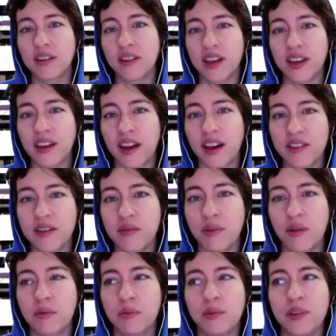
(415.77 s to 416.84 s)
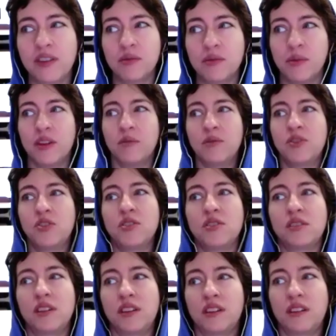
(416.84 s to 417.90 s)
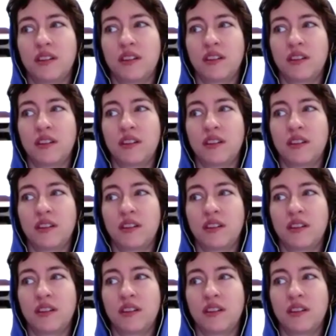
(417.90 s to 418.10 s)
Like, I think probably everybody was just like,